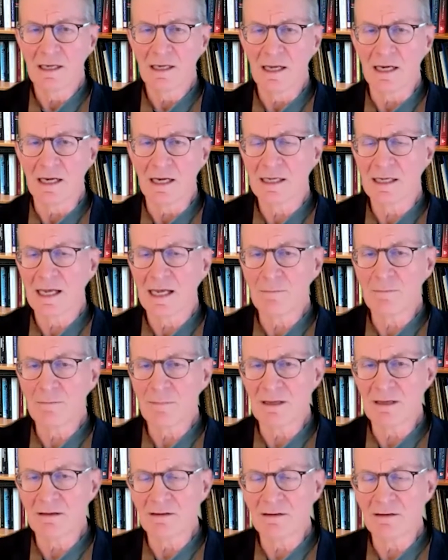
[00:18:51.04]
it can
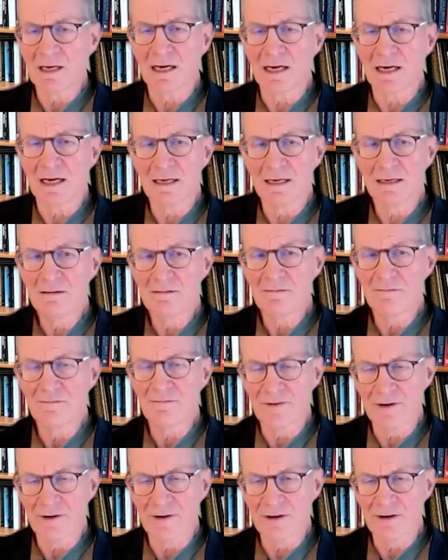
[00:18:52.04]
be
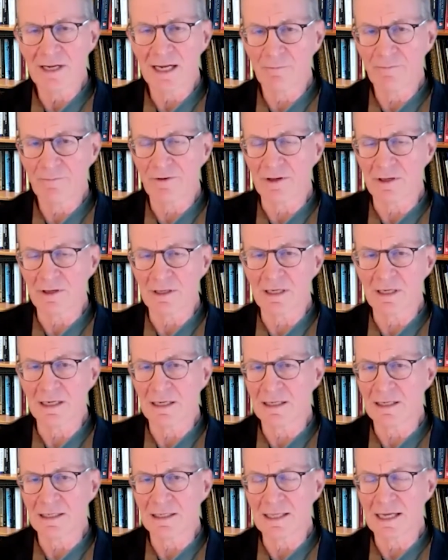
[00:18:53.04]
very
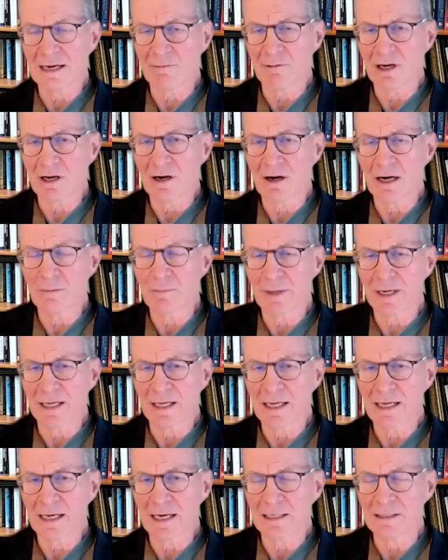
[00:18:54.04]
helpful in that regard. But
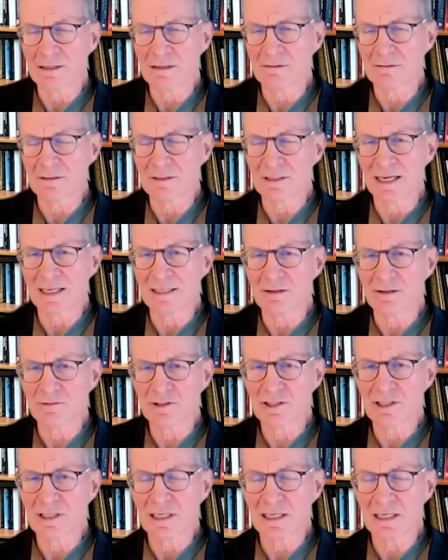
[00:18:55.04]
again, I don't
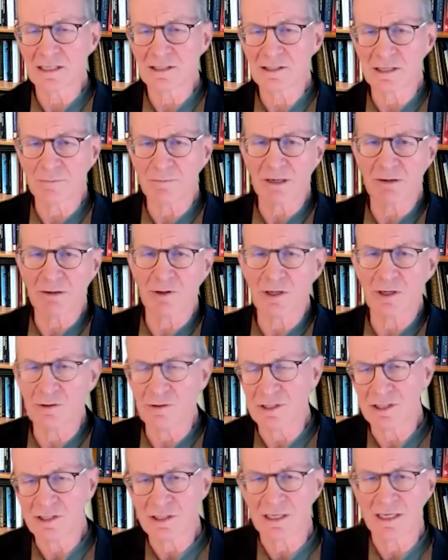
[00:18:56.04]
see it as something where you
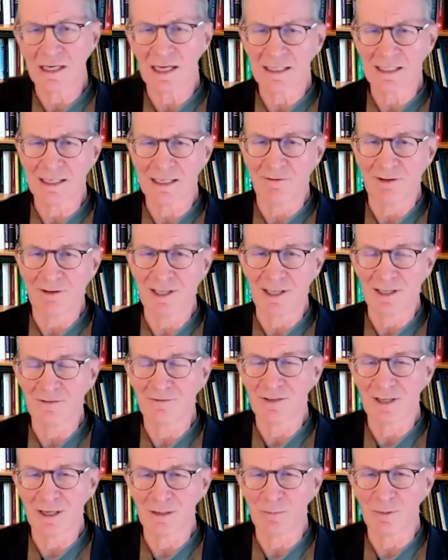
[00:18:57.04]
disconnect everything you've
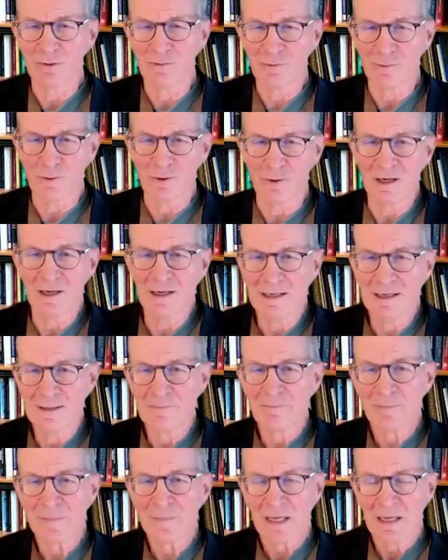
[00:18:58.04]
done before
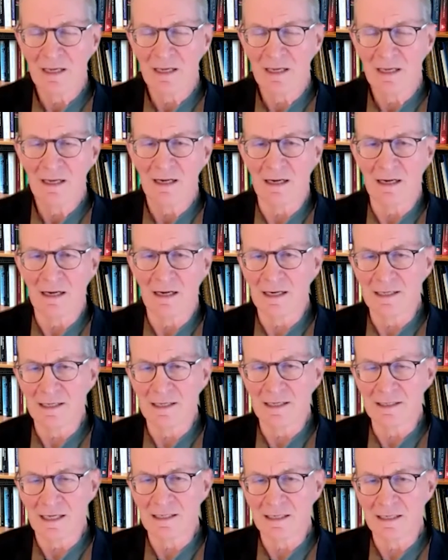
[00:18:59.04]

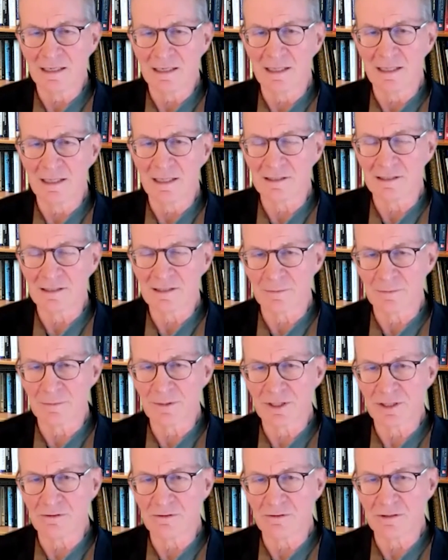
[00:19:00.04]
and then
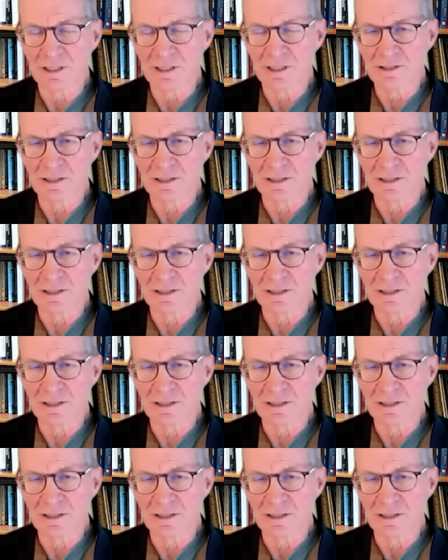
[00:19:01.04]
substitute this